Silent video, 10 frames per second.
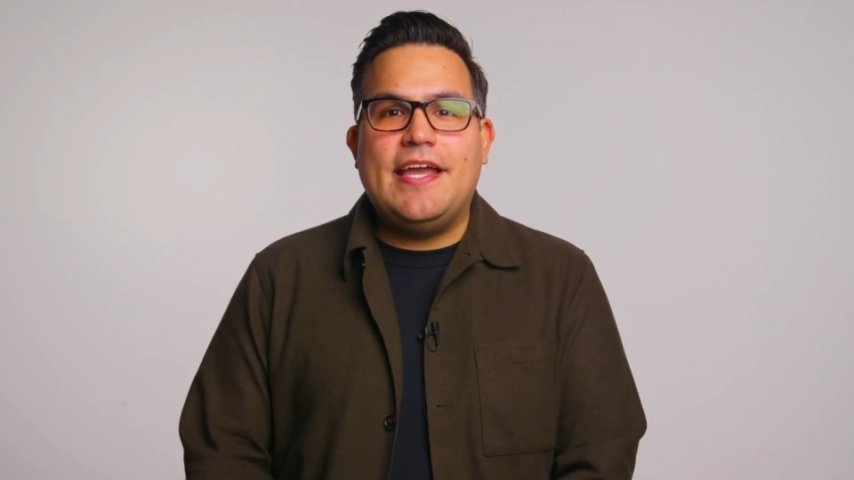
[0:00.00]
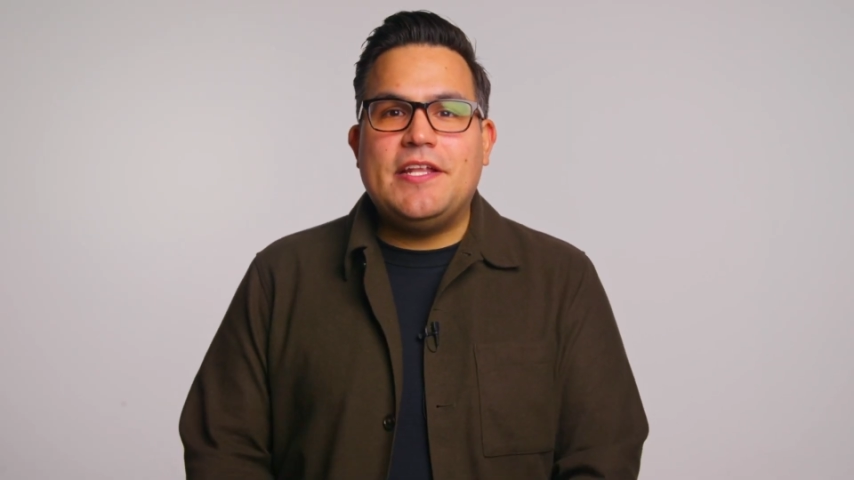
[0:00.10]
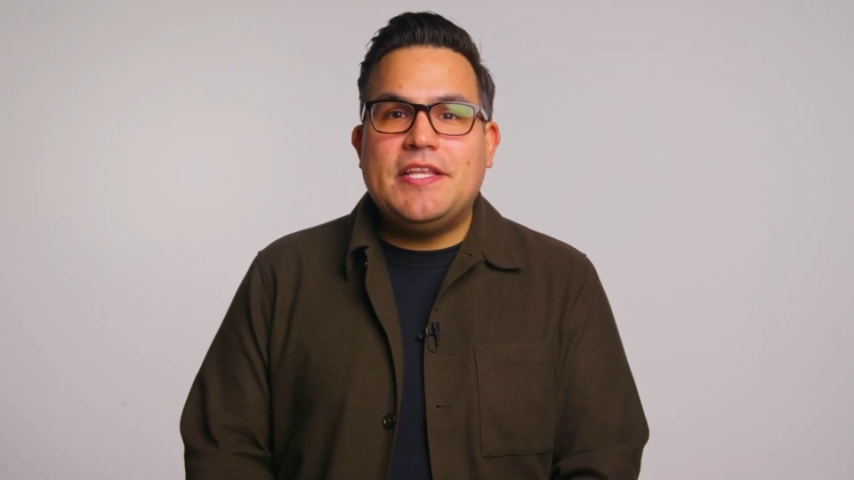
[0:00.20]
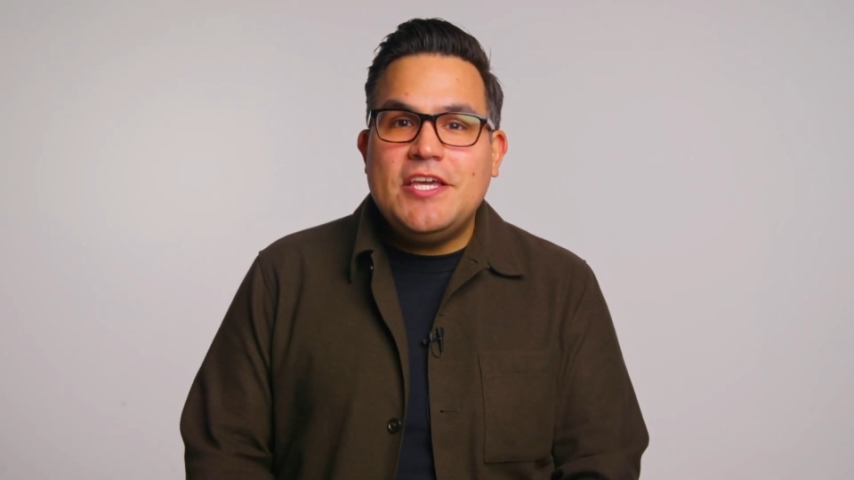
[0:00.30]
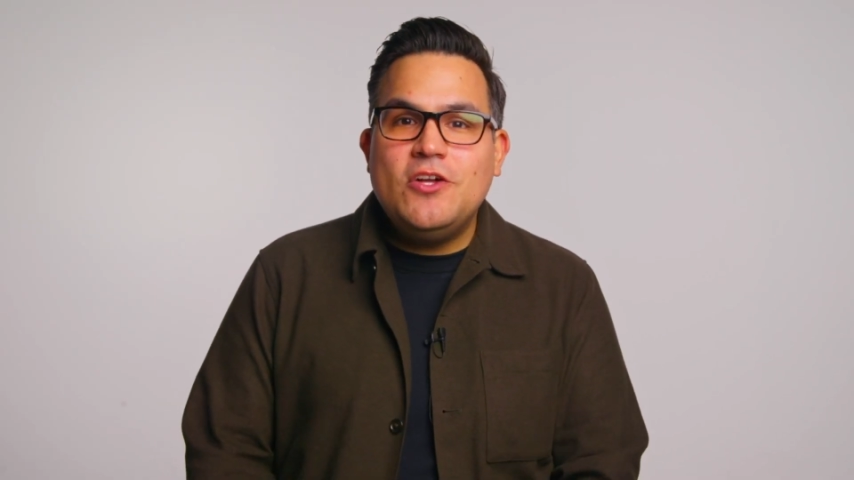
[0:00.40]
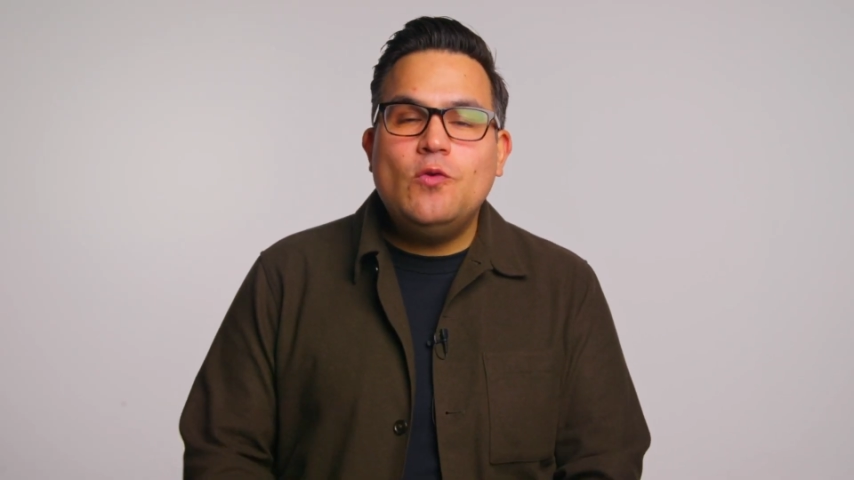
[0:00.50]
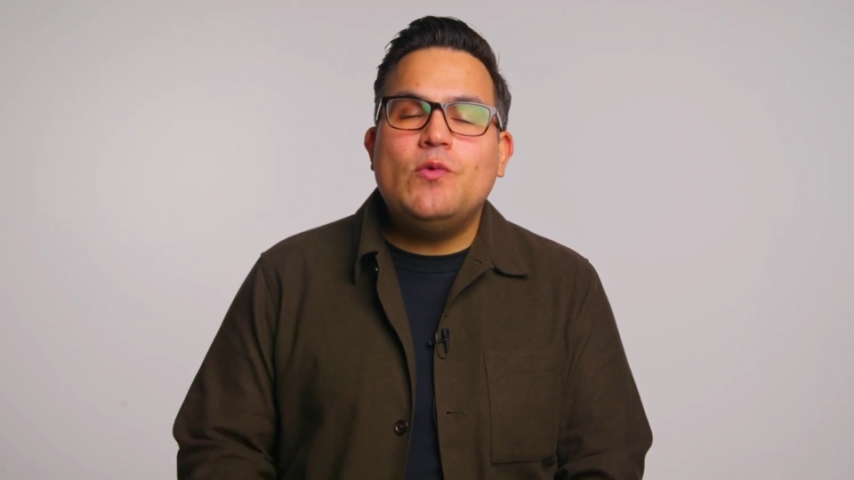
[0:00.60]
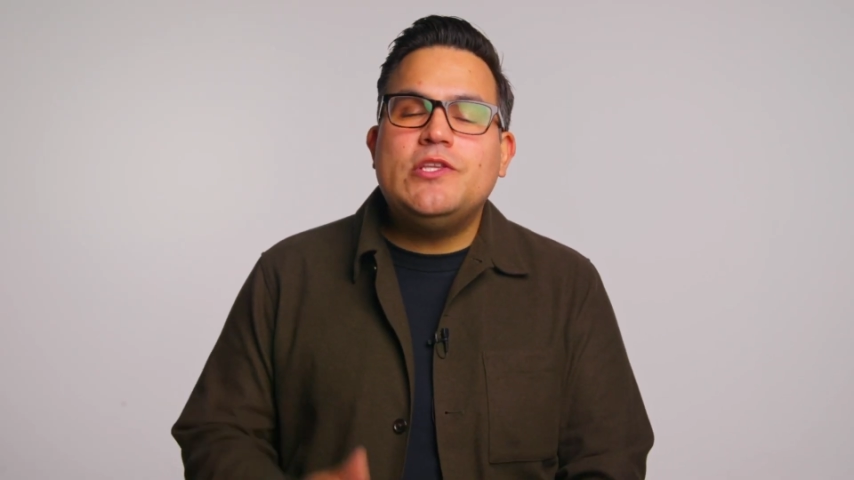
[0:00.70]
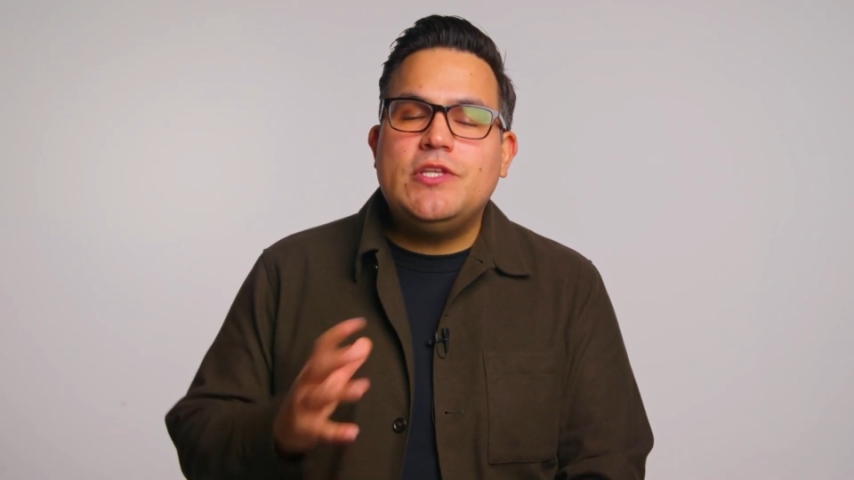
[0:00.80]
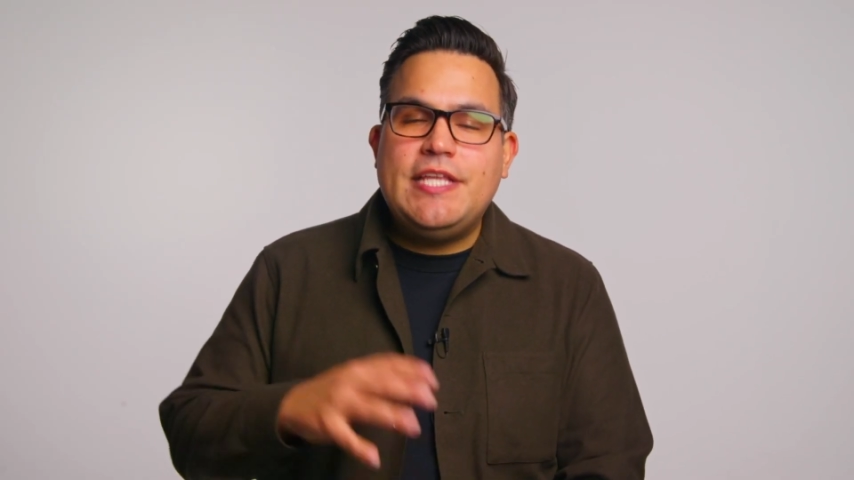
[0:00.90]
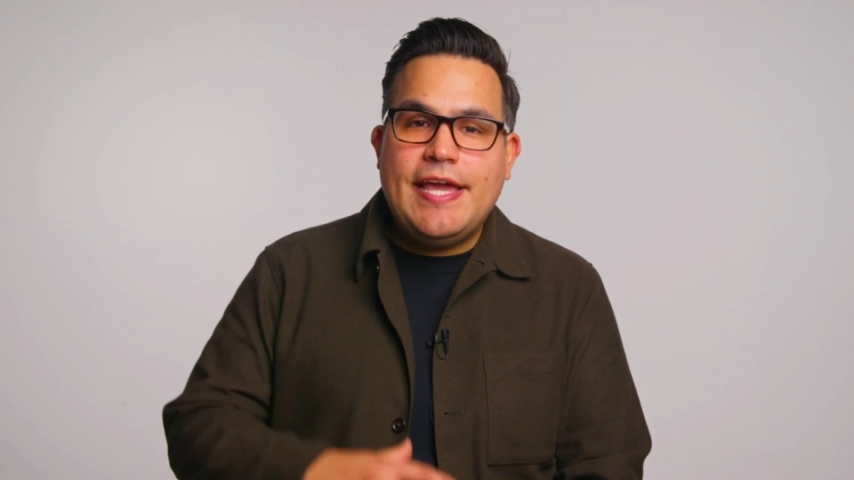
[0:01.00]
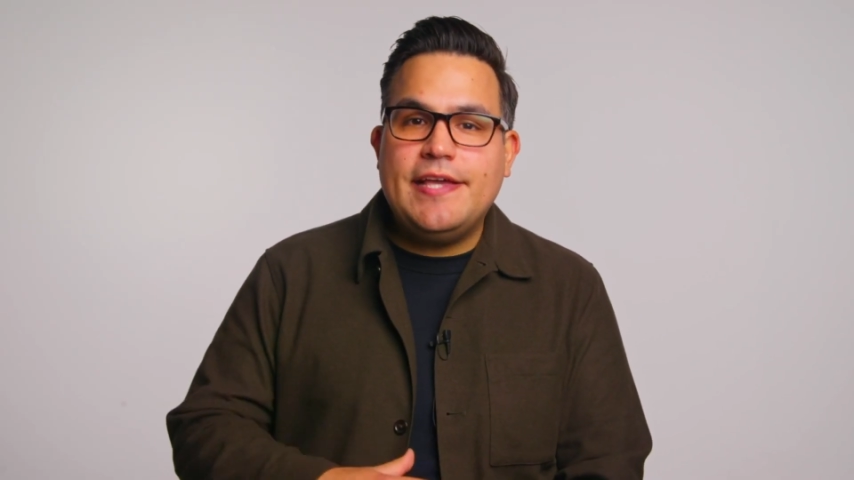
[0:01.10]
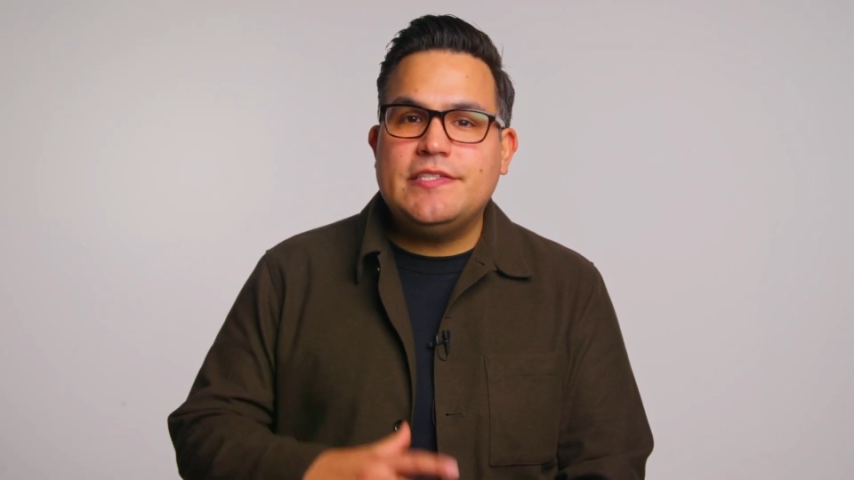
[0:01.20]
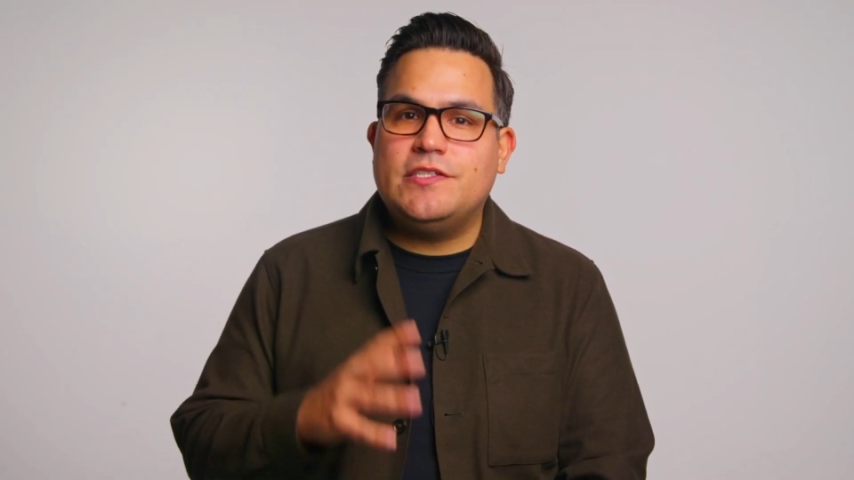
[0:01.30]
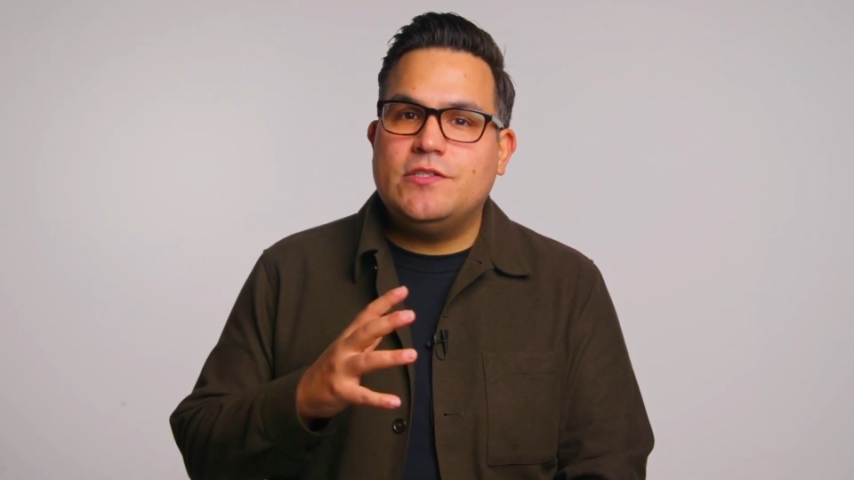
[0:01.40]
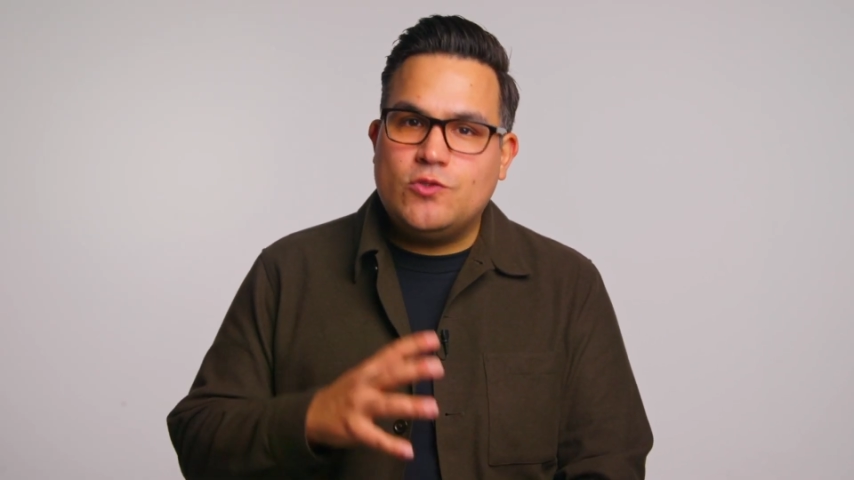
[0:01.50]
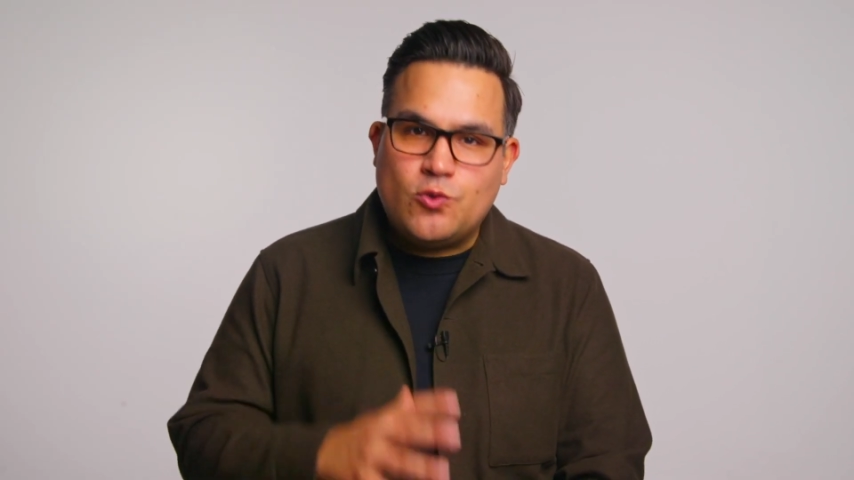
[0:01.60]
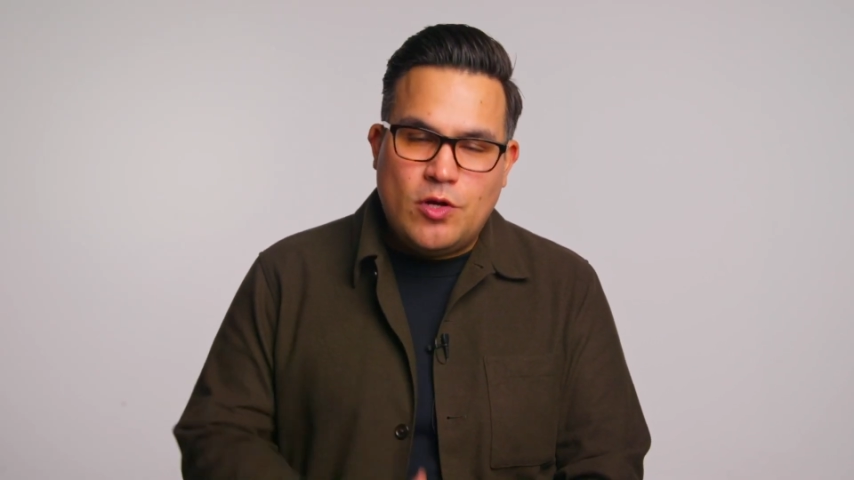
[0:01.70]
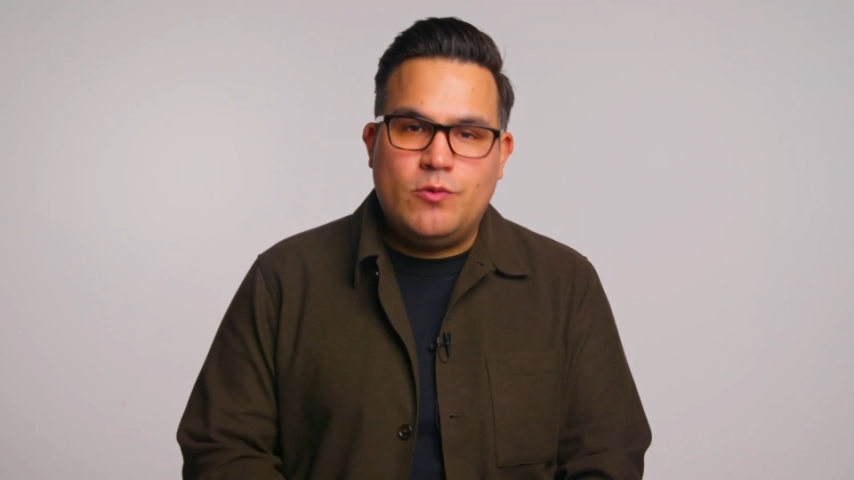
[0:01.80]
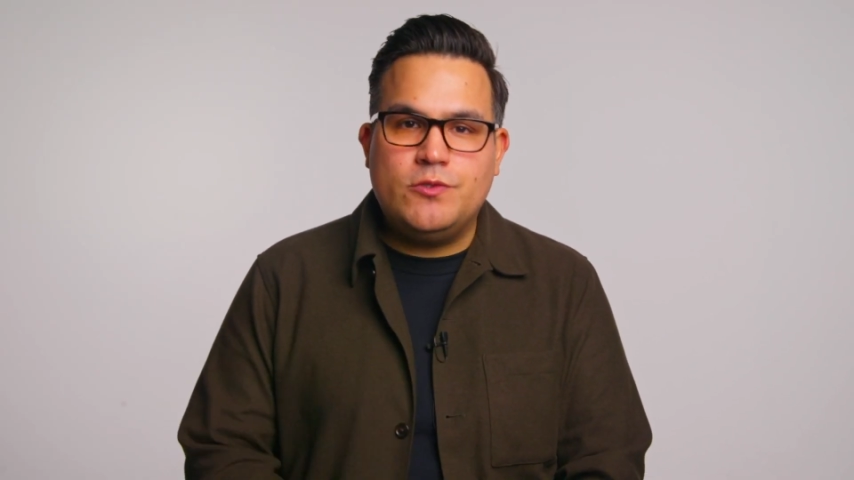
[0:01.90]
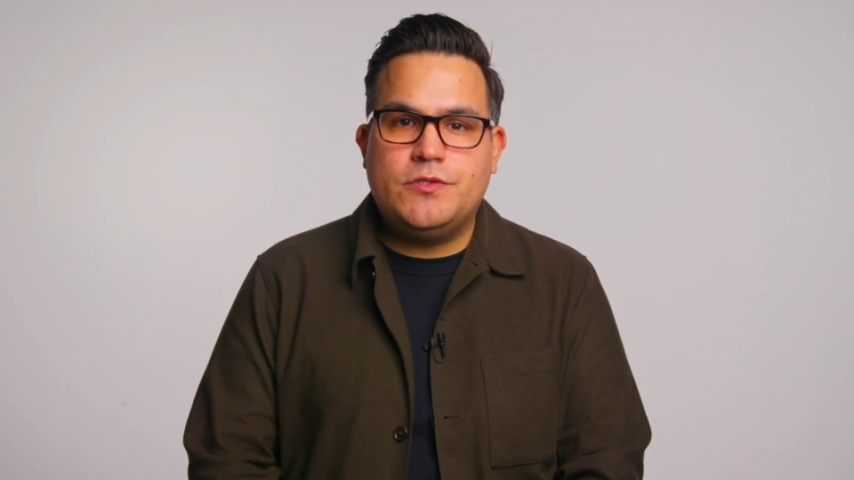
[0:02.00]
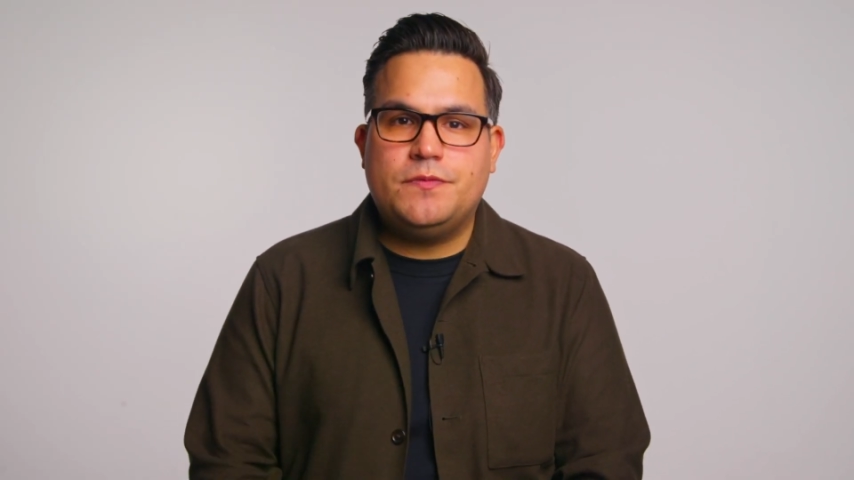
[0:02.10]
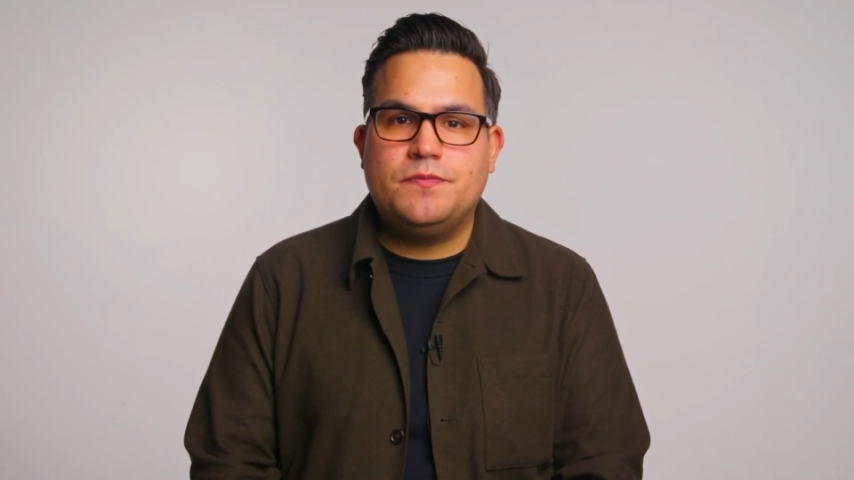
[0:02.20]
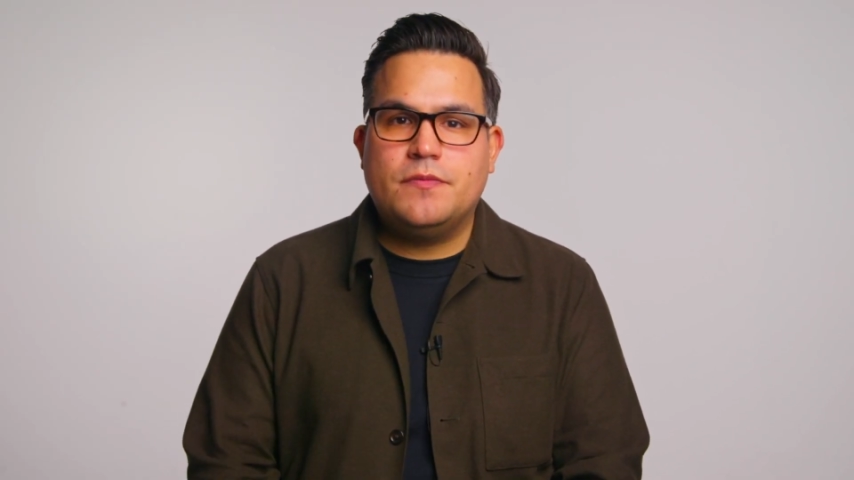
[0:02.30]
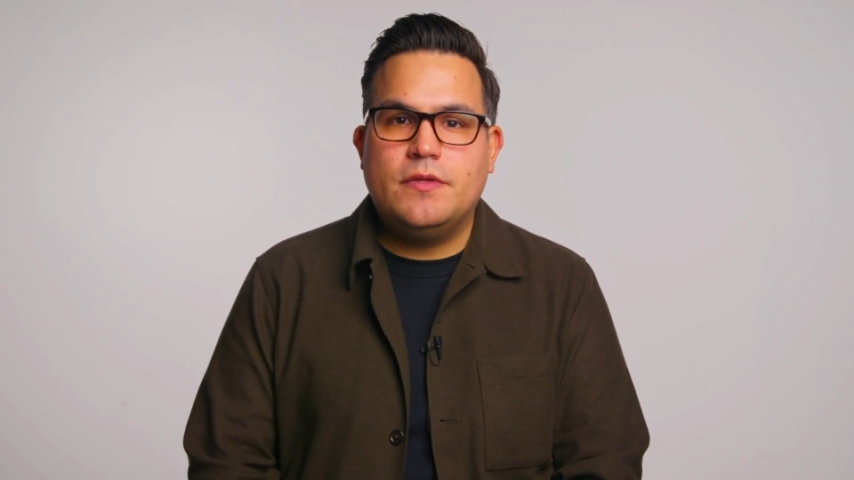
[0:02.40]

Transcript: and deal with today's troubles.